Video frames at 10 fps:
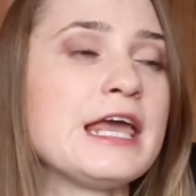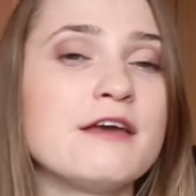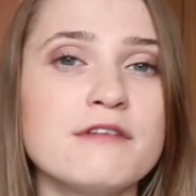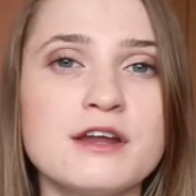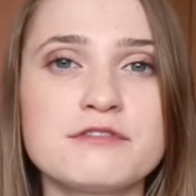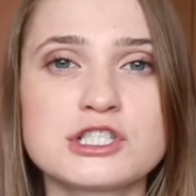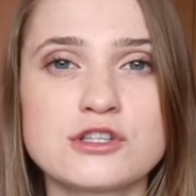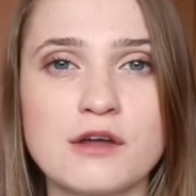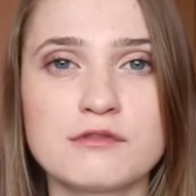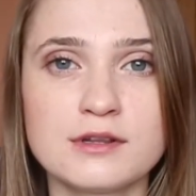even if it's
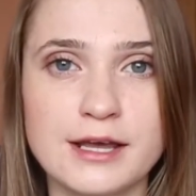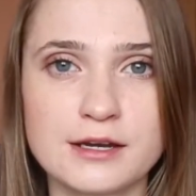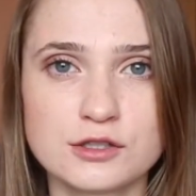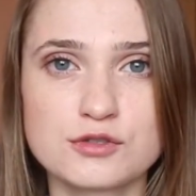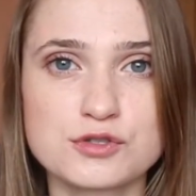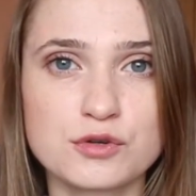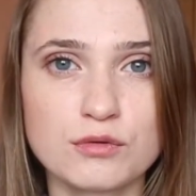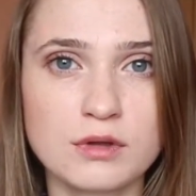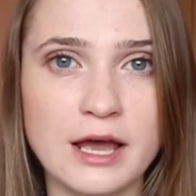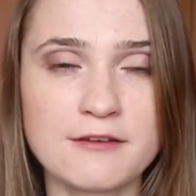not related to
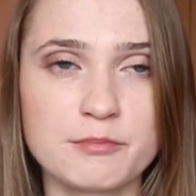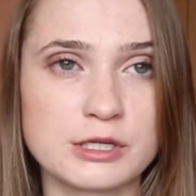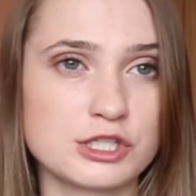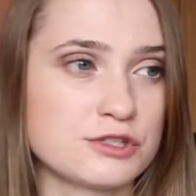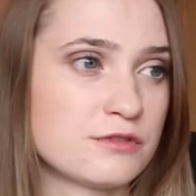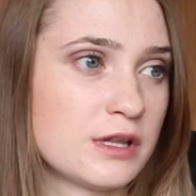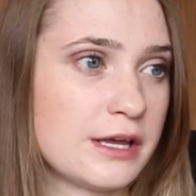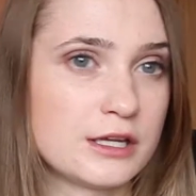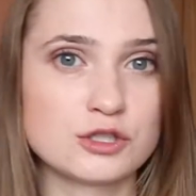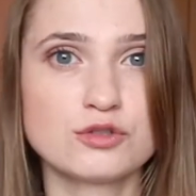school life, but just
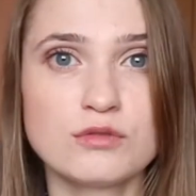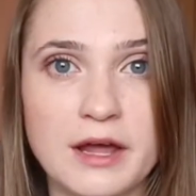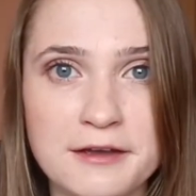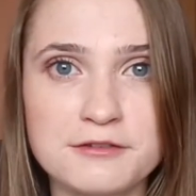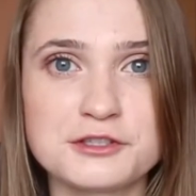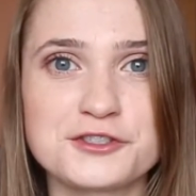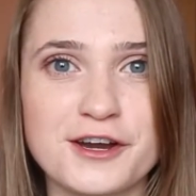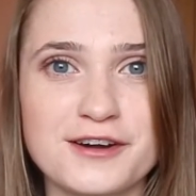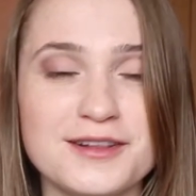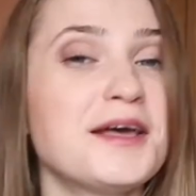related to life in
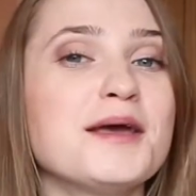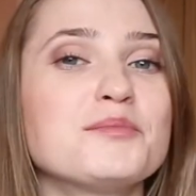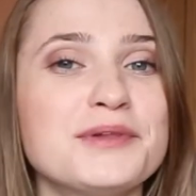general.